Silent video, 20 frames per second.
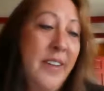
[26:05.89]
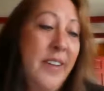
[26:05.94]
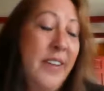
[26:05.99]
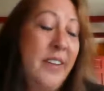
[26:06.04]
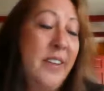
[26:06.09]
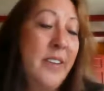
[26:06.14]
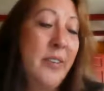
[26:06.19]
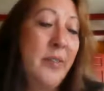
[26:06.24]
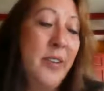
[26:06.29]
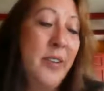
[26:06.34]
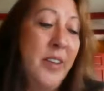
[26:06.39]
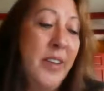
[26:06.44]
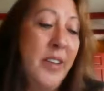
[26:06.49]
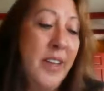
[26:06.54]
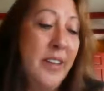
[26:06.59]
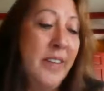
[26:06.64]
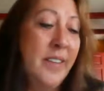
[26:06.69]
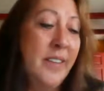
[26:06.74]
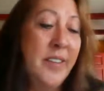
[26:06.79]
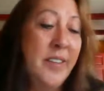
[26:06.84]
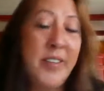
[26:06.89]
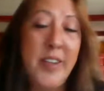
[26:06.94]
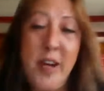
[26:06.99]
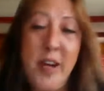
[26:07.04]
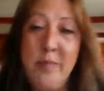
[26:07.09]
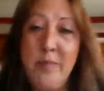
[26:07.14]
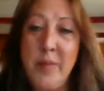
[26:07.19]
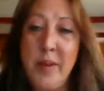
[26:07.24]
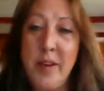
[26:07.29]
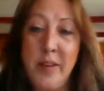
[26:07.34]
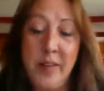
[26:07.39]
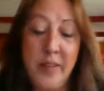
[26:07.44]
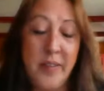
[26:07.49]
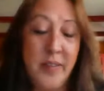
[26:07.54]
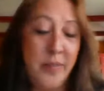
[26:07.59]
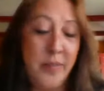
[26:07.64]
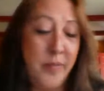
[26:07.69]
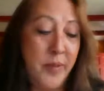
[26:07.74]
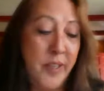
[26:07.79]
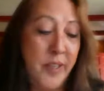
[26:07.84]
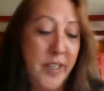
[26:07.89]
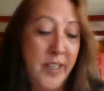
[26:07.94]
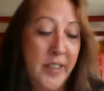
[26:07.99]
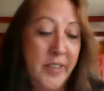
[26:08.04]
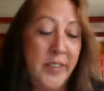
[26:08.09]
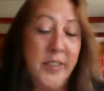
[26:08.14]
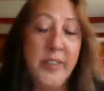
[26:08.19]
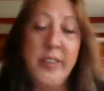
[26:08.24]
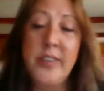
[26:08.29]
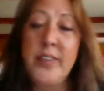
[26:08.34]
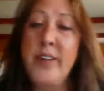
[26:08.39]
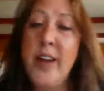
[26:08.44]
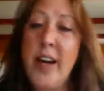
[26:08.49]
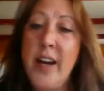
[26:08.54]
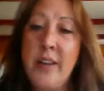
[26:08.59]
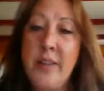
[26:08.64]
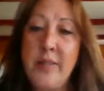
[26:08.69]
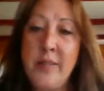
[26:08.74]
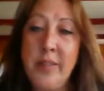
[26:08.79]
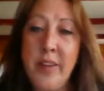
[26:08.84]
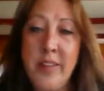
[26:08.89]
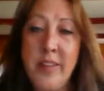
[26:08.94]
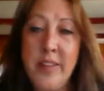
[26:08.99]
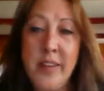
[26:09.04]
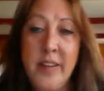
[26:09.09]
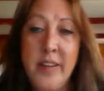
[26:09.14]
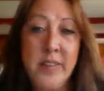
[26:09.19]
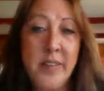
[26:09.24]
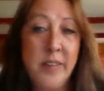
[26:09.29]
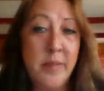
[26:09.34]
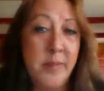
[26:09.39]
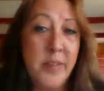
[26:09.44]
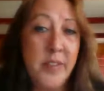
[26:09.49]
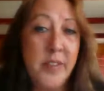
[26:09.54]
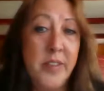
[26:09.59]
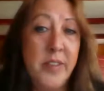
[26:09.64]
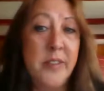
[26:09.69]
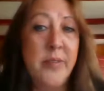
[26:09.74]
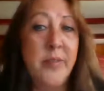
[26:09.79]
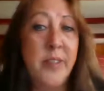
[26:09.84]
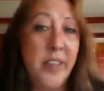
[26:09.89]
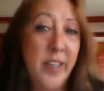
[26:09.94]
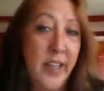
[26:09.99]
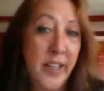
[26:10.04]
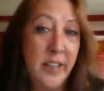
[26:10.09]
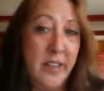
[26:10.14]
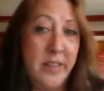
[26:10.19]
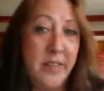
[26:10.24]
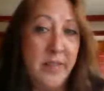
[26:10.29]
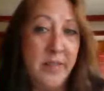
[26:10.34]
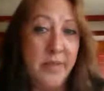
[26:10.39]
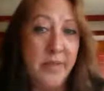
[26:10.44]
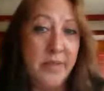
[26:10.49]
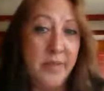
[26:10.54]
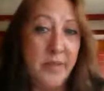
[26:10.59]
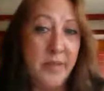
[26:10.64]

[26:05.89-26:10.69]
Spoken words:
And it really is a shame because we need to learn how to receive as much as we give,